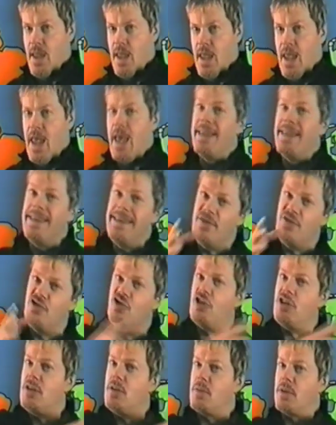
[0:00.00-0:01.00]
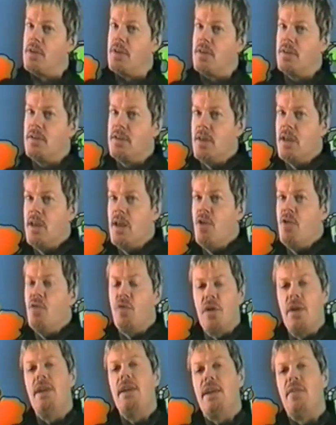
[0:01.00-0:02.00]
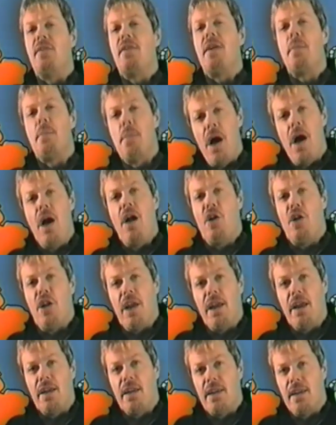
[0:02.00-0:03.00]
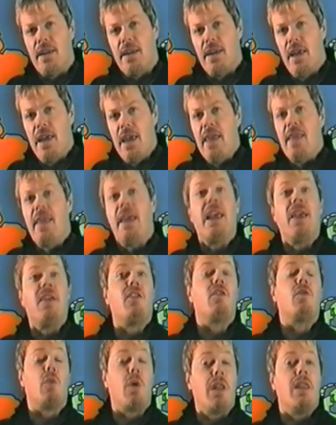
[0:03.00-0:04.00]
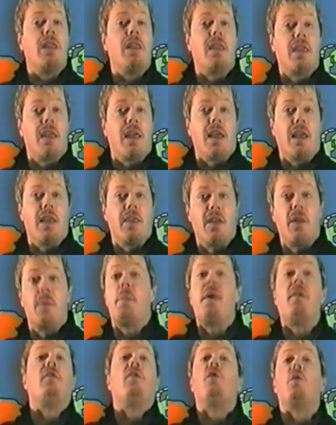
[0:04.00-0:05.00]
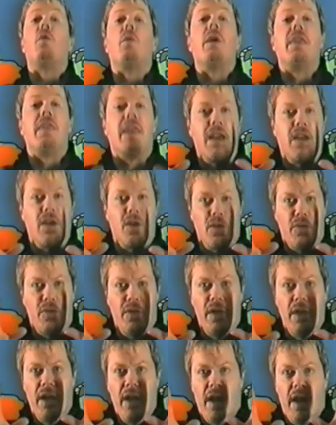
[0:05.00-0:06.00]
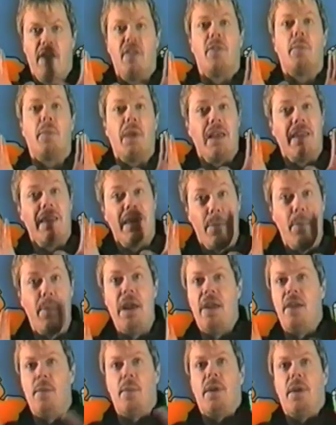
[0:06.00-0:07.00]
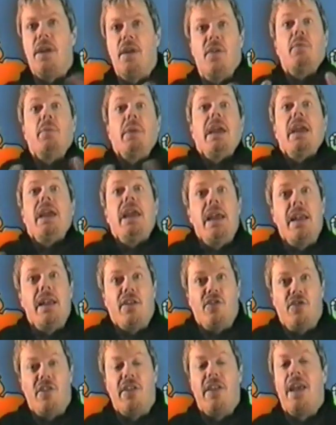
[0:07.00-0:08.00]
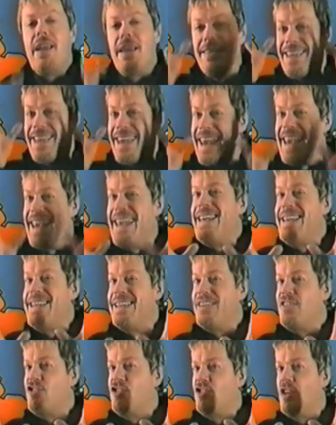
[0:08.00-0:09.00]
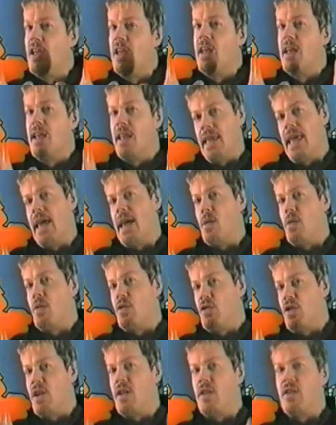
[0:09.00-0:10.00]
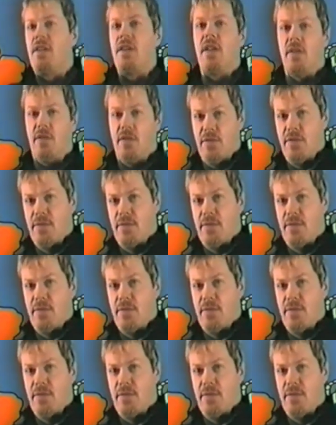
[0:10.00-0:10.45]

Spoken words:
And these Germans really leave their mark on England. They give us one thing that above all we think of as being the epitome of being English, and that is the English language itself.